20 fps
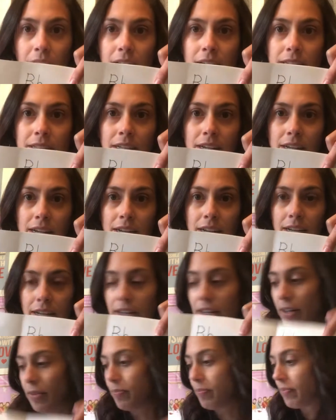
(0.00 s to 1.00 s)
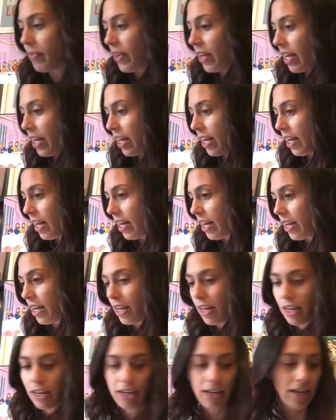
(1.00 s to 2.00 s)
Ta-da!
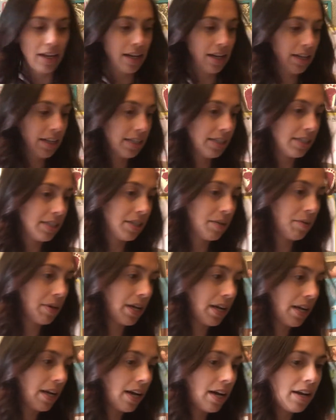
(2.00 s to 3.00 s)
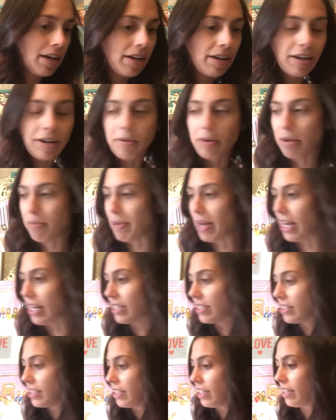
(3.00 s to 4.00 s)
And let's see what I got on my
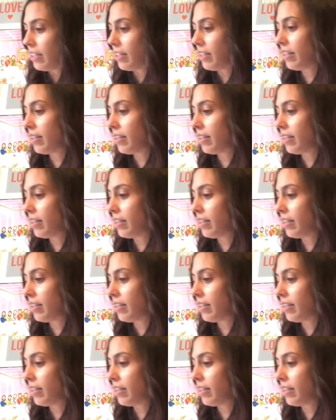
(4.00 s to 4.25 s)
magazine.